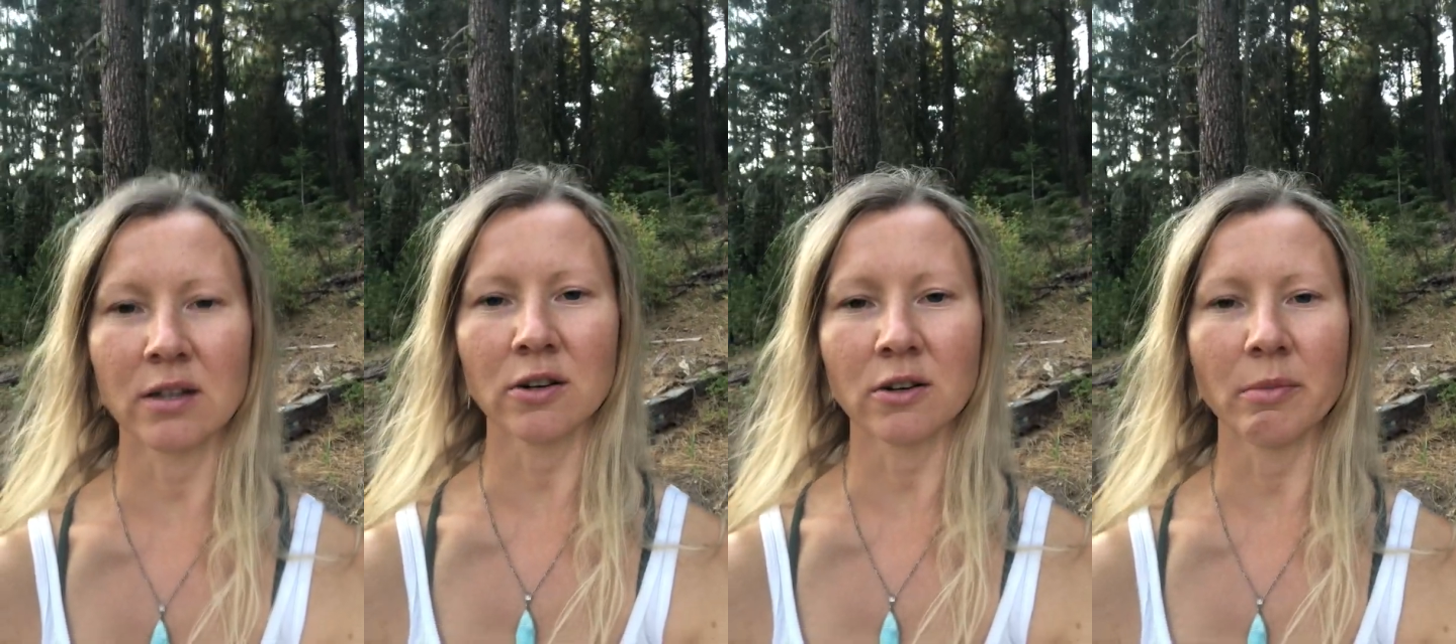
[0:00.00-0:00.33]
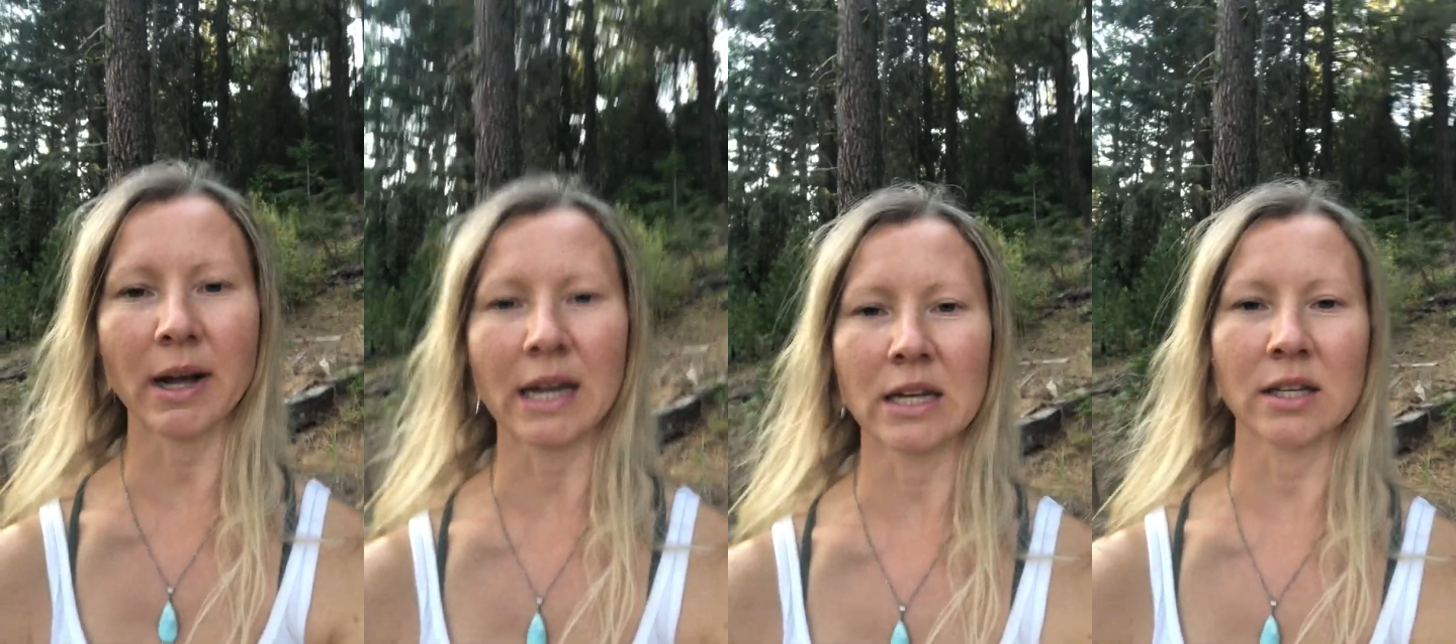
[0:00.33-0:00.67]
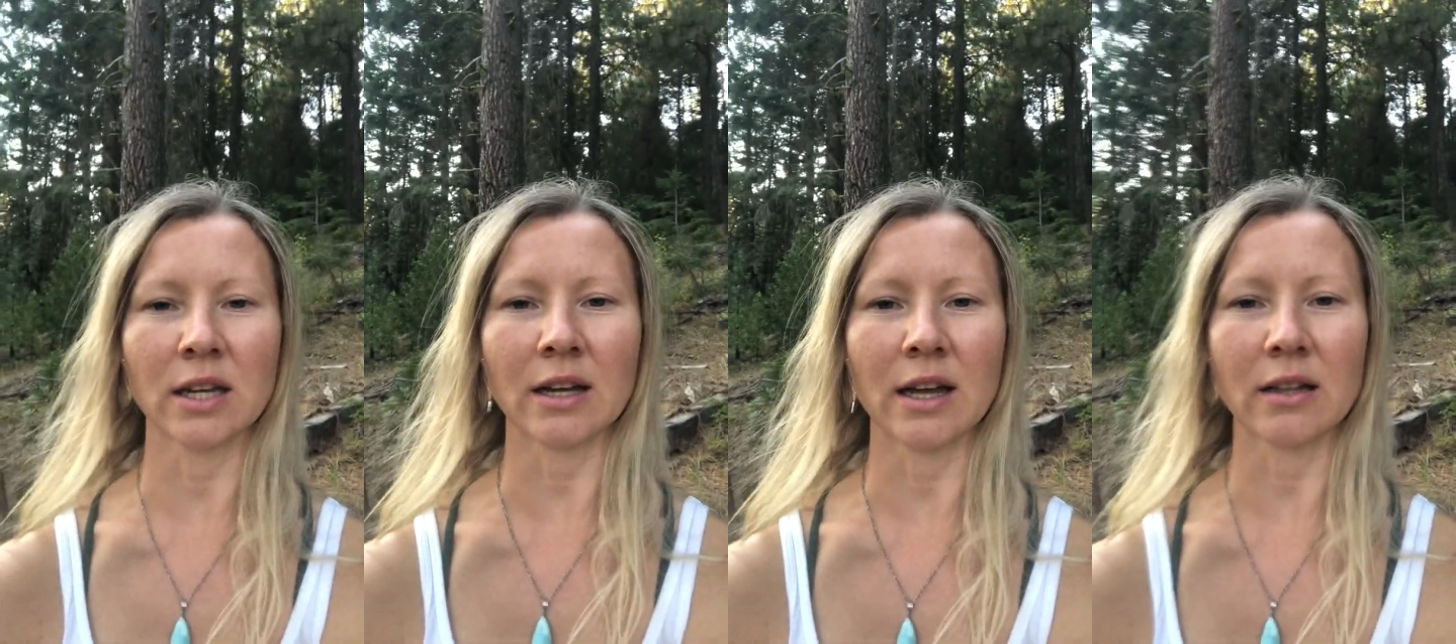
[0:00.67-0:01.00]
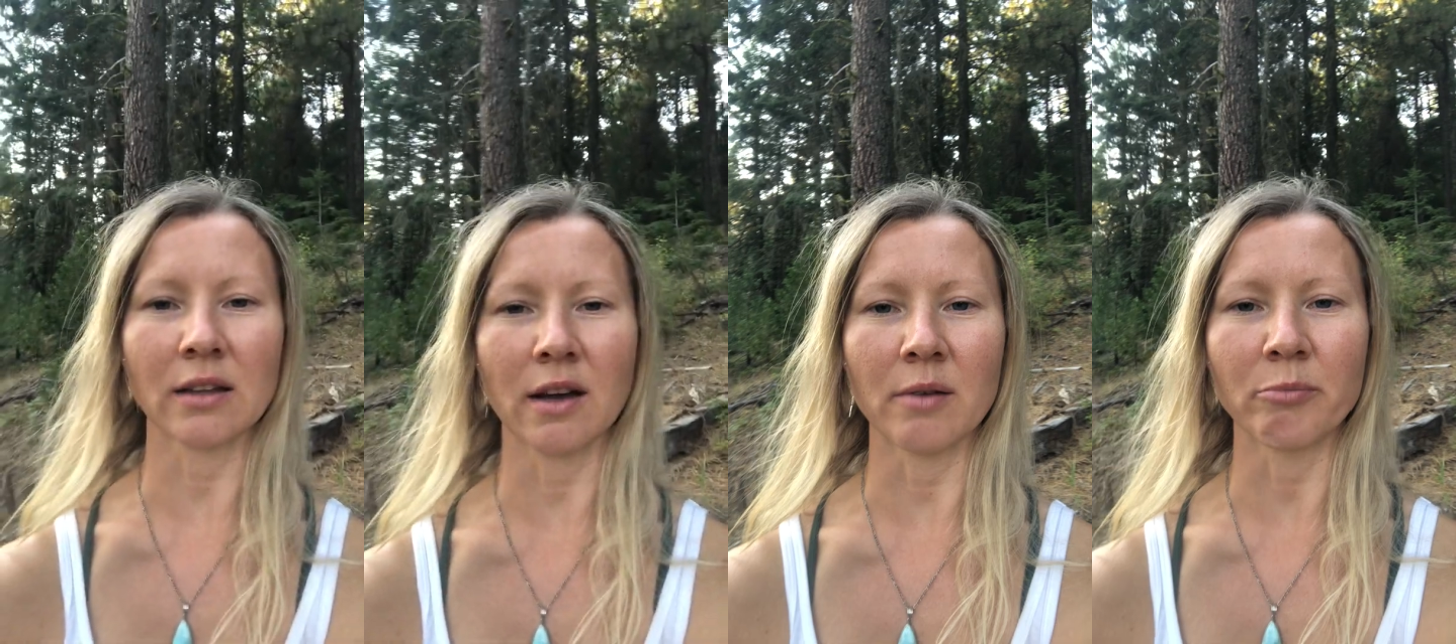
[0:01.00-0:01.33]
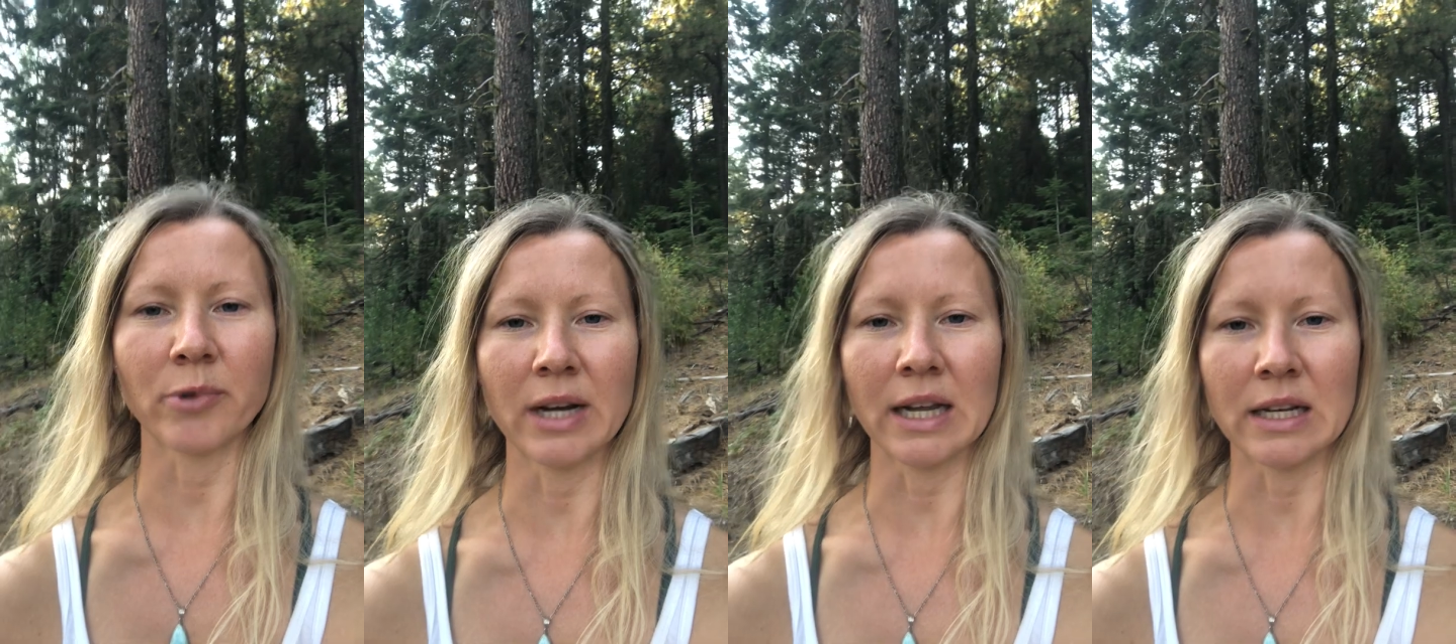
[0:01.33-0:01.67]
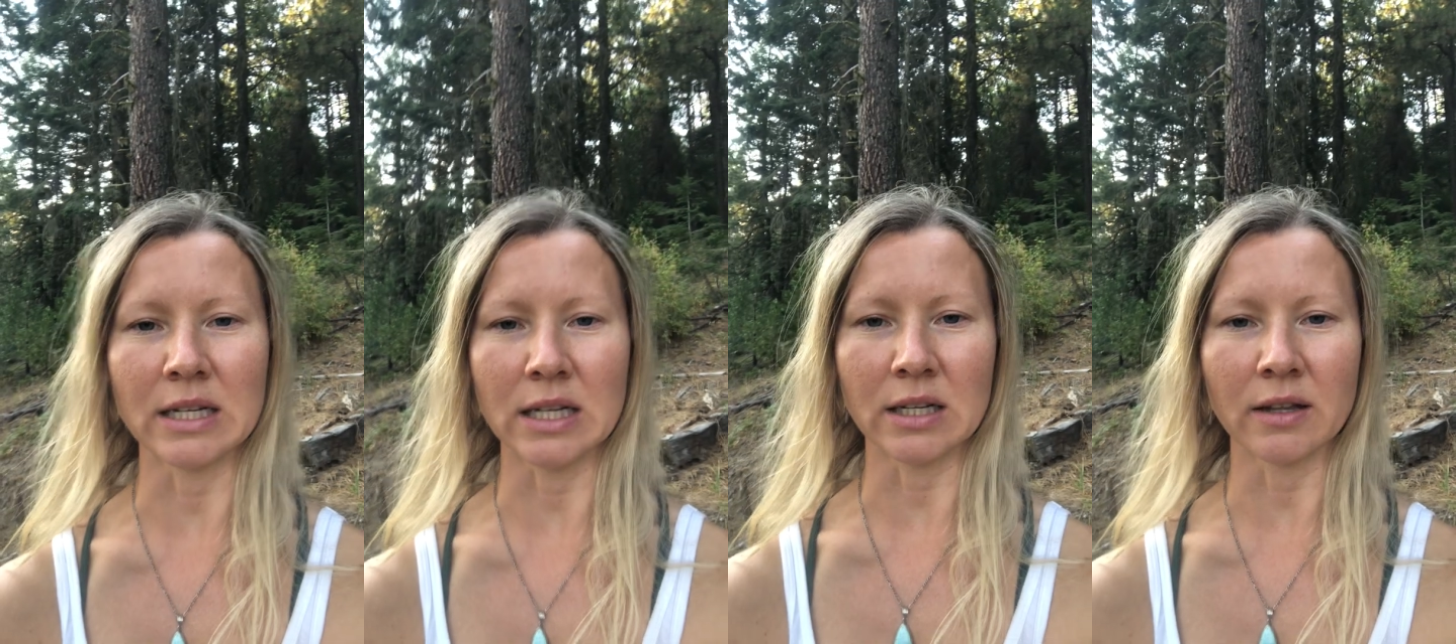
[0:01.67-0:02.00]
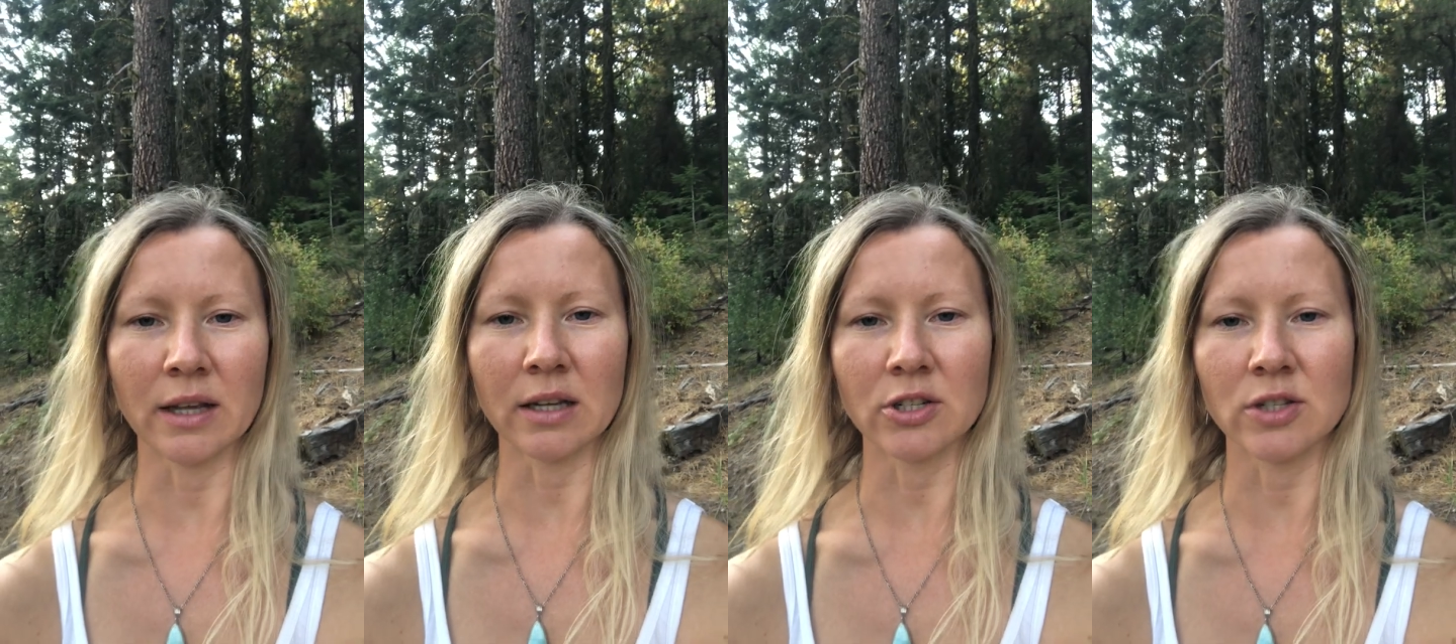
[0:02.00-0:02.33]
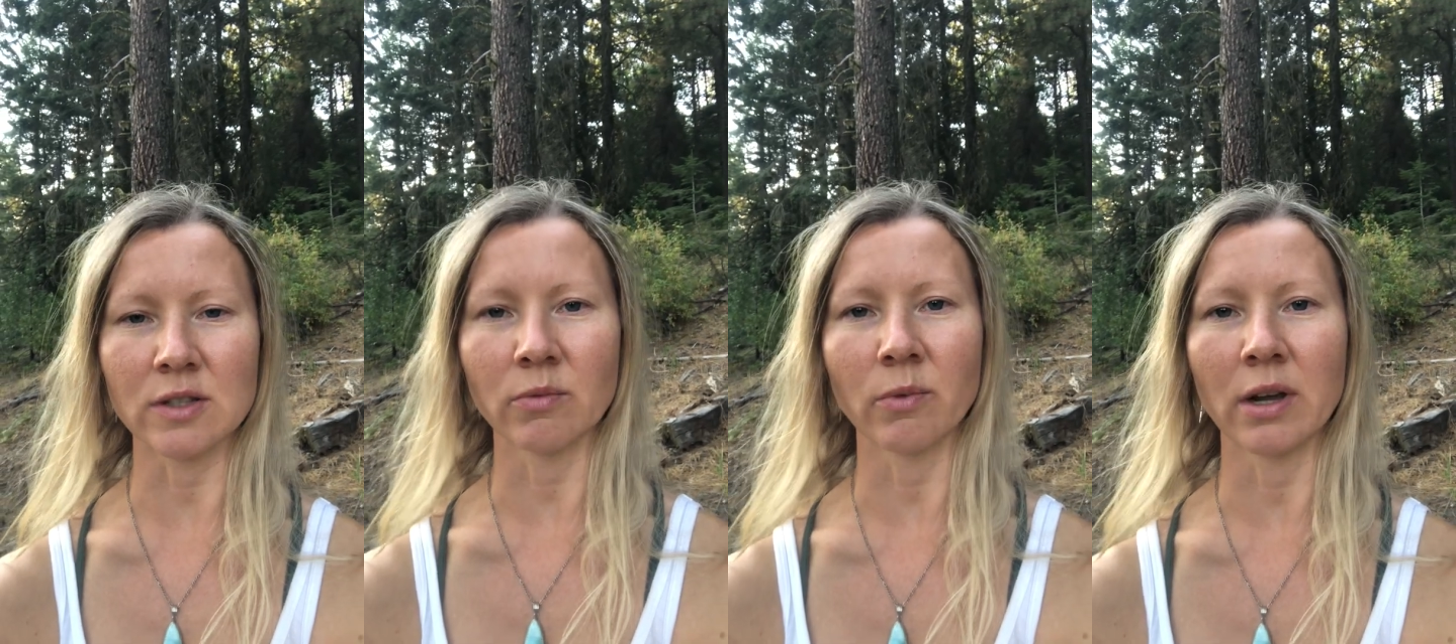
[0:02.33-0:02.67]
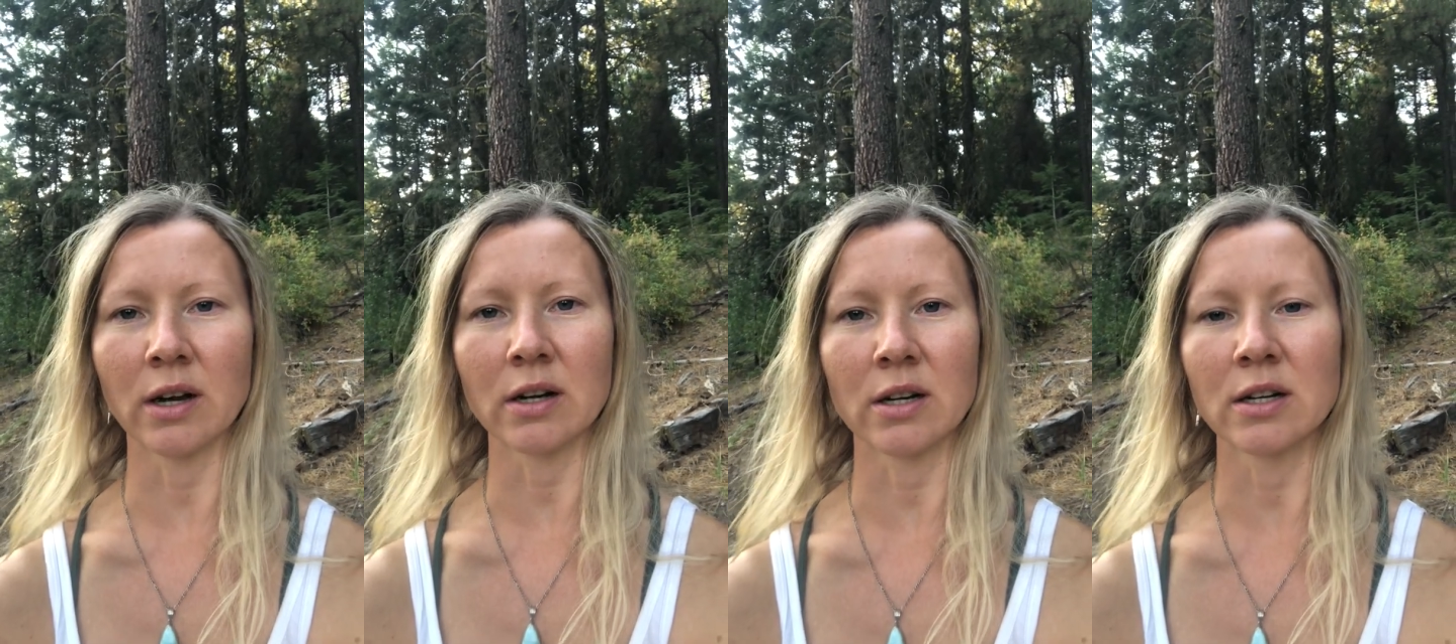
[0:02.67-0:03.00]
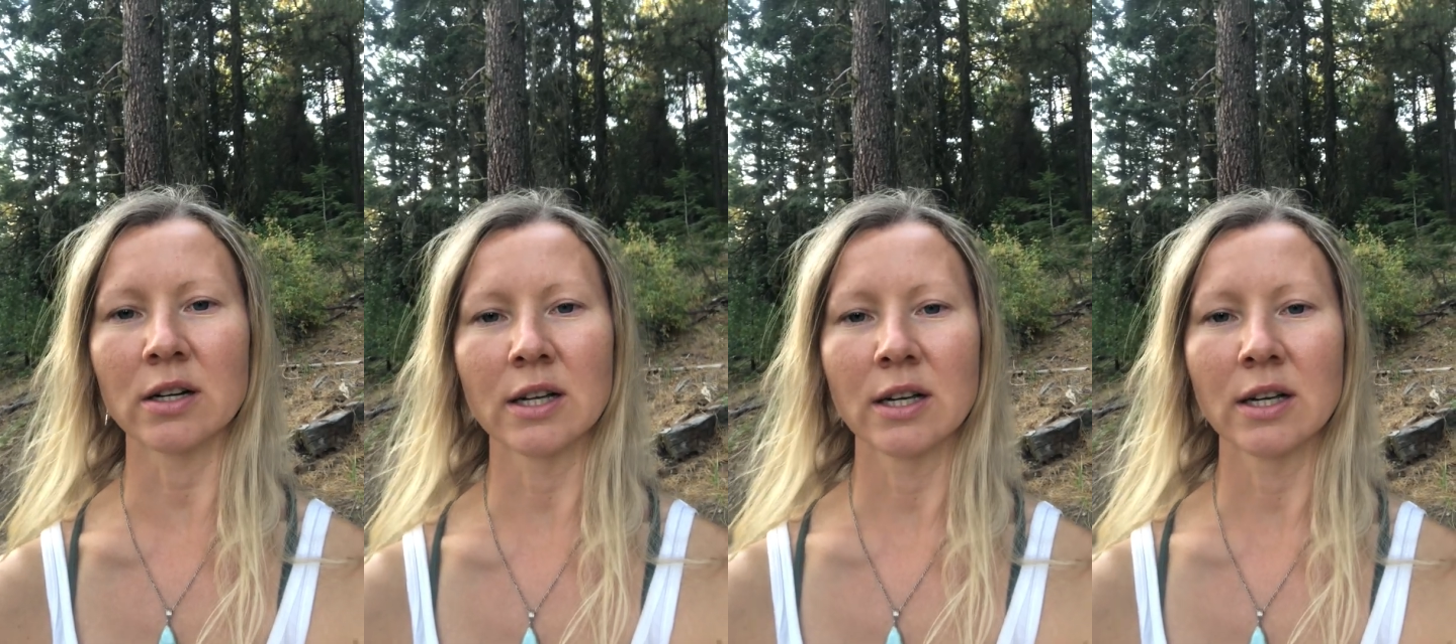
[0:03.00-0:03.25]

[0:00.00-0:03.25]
your mind cannot comprehend it, like just where,